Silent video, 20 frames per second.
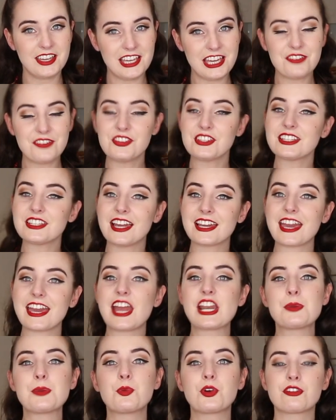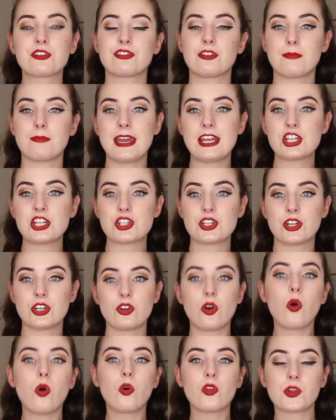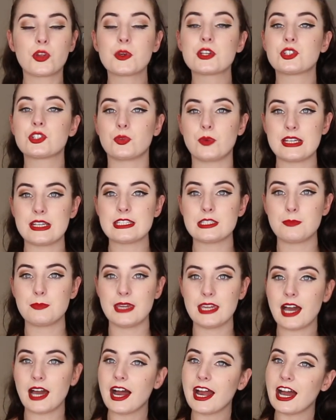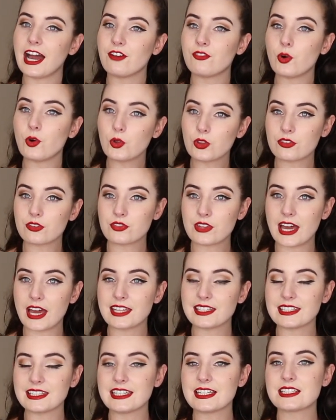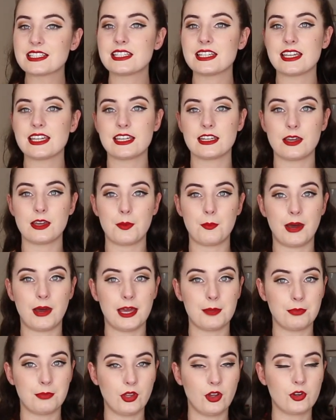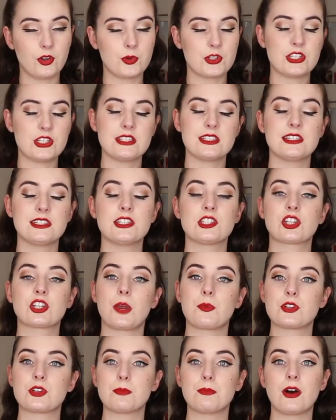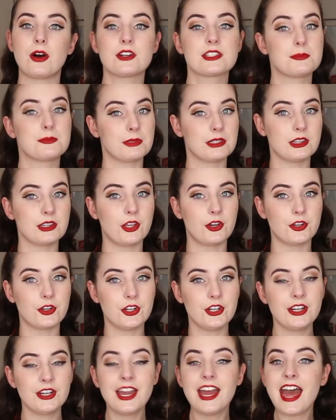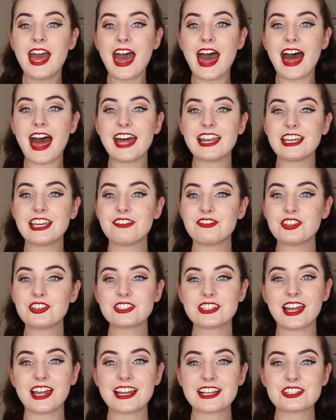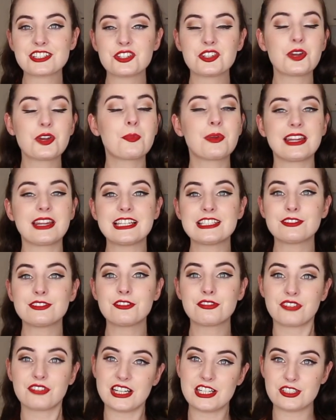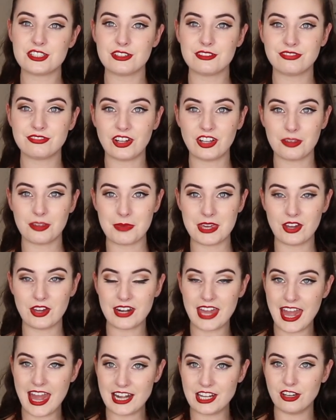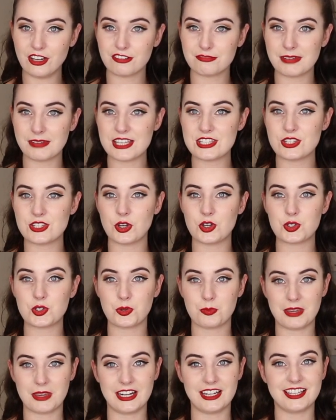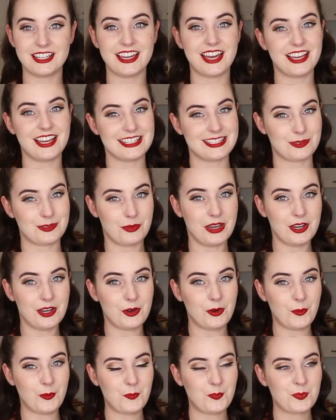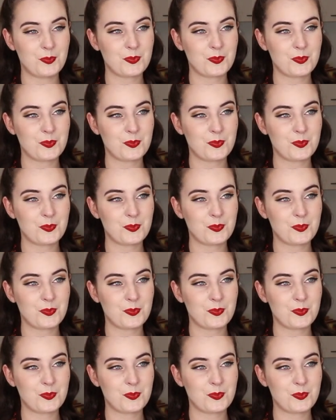If you'd like any more information or the original recipe, I have all of that linked in my blog, which is in the description box below. And if you'd like to, please feel free to follow me on any of my social media as well.